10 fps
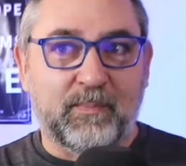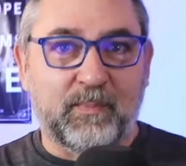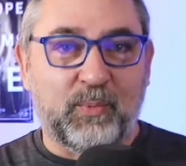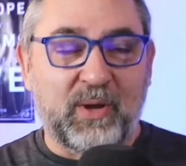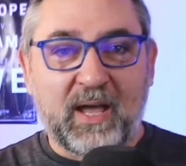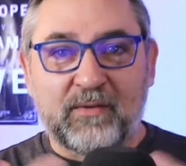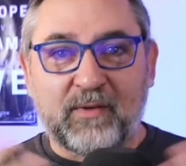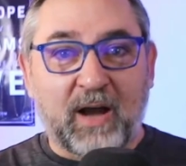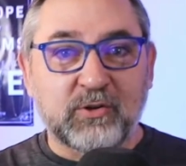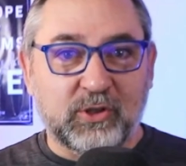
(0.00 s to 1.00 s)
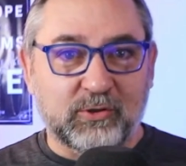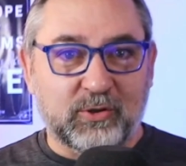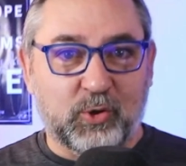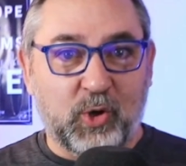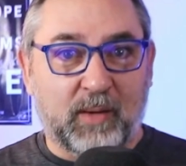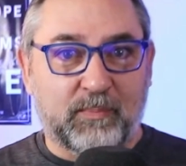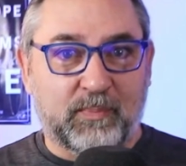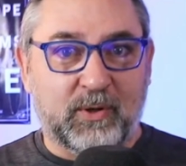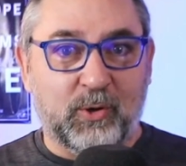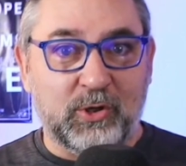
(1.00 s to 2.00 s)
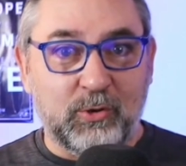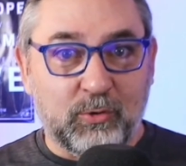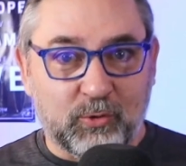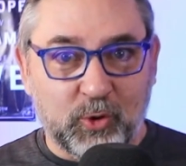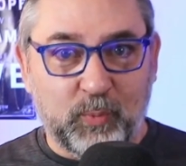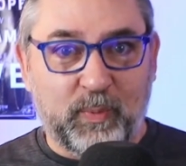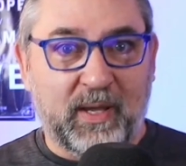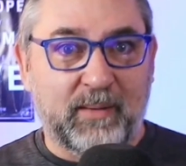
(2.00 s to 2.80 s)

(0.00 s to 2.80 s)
We have our children grew up going to youth group and